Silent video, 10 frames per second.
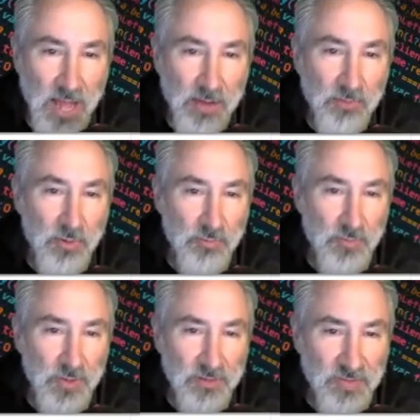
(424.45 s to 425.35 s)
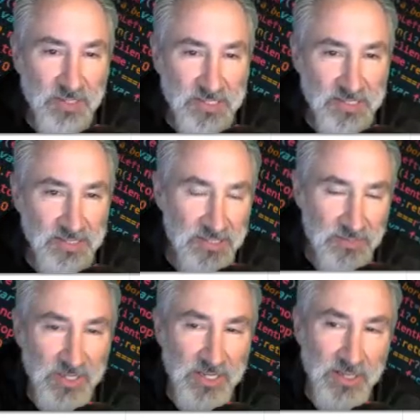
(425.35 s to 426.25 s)
I don't know if we're going to fix it in this
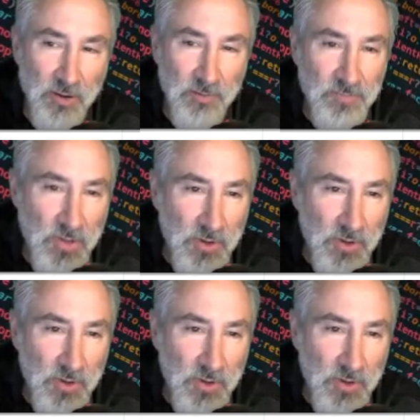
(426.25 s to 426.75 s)
video,